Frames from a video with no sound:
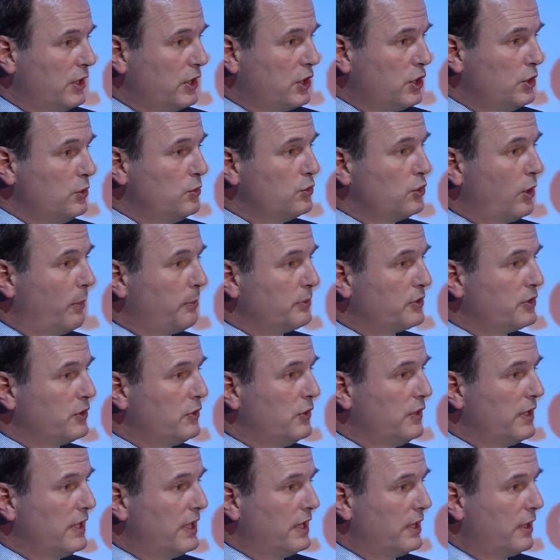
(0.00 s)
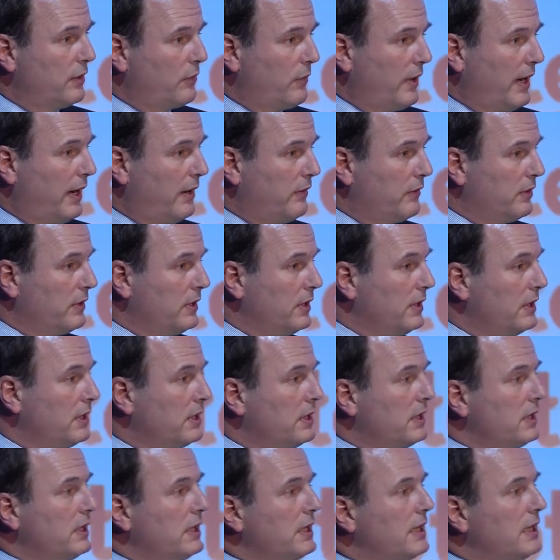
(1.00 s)
a huge opportunity around
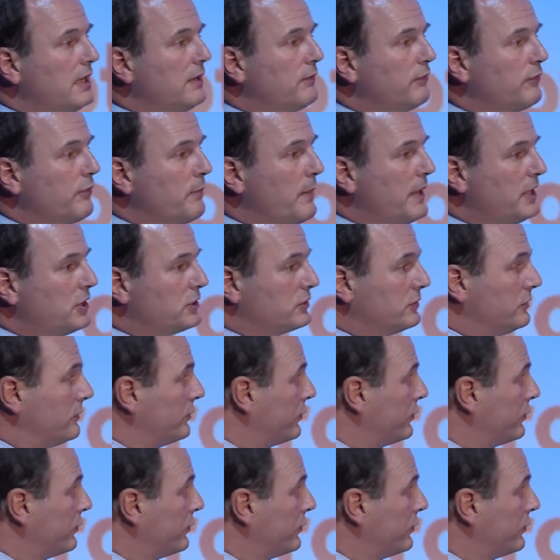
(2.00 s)
information.